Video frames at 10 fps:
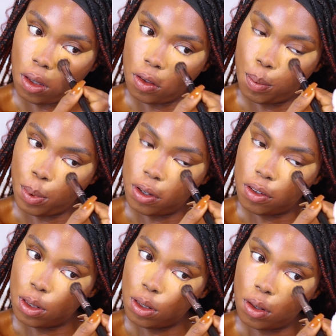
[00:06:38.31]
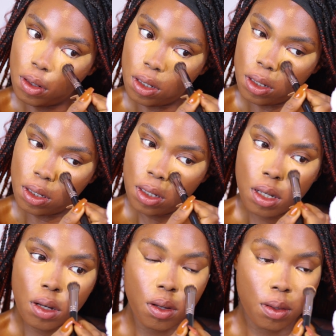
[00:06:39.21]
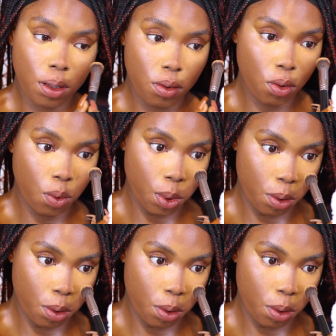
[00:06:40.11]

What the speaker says: especially underneath here, because I do not